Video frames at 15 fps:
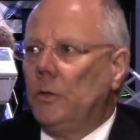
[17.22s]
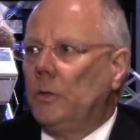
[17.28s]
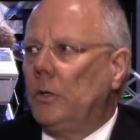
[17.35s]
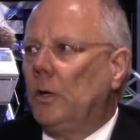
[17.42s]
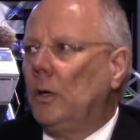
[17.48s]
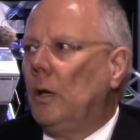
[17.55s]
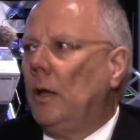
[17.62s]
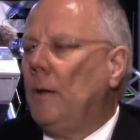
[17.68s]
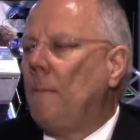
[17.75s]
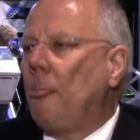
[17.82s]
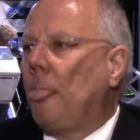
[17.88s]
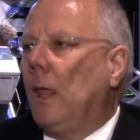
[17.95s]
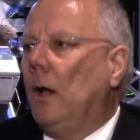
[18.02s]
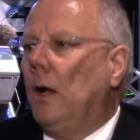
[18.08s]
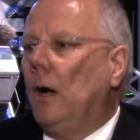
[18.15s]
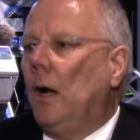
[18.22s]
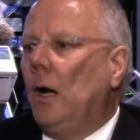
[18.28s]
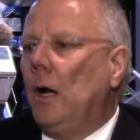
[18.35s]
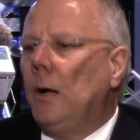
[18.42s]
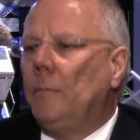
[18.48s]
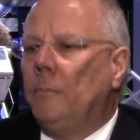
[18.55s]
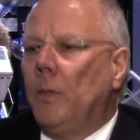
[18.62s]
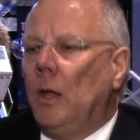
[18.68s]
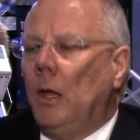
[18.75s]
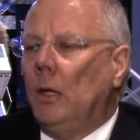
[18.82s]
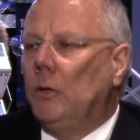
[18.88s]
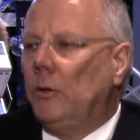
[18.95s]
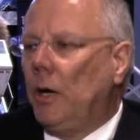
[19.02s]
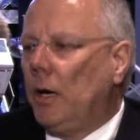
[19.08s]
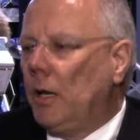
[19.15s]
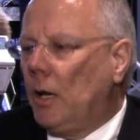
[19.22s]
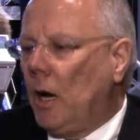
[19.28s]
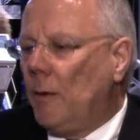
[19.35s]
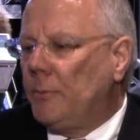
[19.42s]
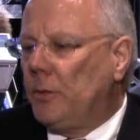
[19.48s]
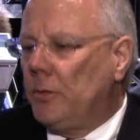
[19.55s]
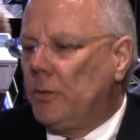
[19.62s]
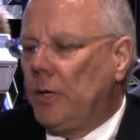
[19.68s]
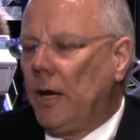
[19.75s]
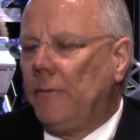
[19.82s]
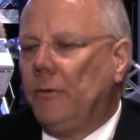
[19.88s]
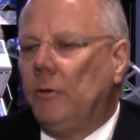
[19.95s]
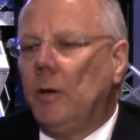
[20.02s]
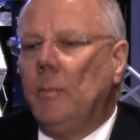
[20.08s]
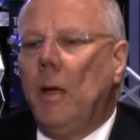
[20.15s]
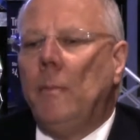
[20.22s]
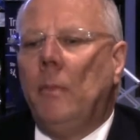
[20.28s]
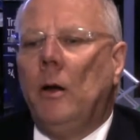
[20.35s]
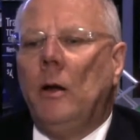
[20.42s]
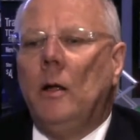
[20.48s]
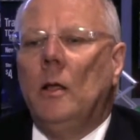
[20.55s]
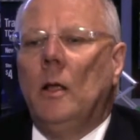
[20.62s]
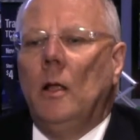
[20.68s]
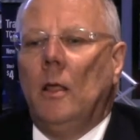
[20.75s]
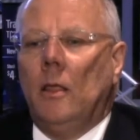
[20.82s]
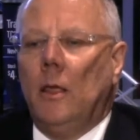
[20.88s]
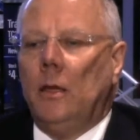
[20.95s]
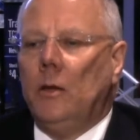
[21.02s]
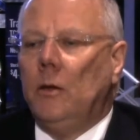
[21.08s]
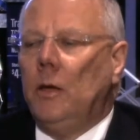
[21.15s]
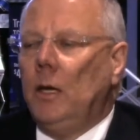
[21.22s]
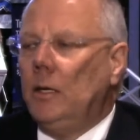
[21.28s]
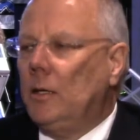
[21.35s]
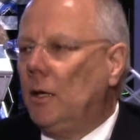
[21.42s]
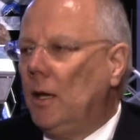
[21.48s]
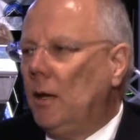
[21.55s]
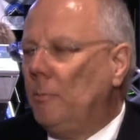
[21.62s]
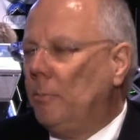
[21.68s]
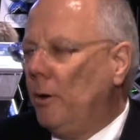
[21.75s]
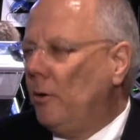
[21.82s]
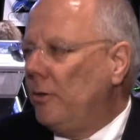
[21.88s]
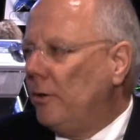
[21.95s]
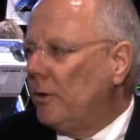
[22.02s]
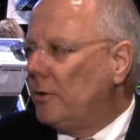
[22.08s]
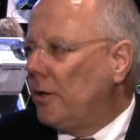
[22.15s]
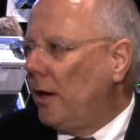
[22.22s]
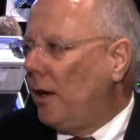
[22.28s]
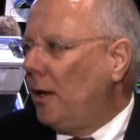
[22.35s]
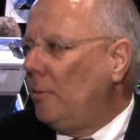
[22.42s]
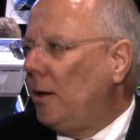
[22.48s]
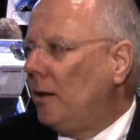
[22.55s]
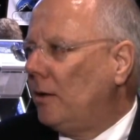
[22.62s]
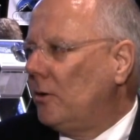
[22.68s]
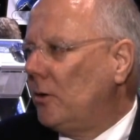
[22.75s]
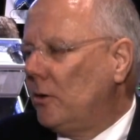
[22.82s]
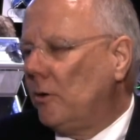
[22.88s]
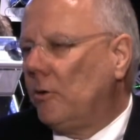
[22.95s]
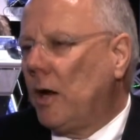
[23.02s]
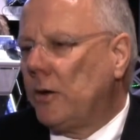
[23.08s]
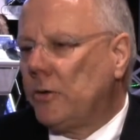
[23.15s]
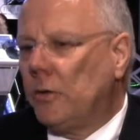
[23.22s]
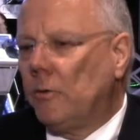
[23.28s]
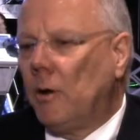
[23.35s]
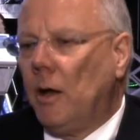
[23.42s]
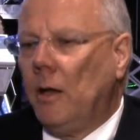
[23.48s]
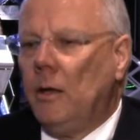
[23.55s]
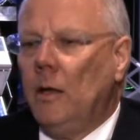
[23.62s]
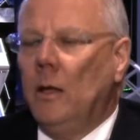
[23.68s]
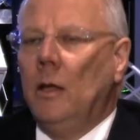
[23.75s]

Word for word: certainly. um, in trading options, you have to remember that you need to get both your timing and your direction right.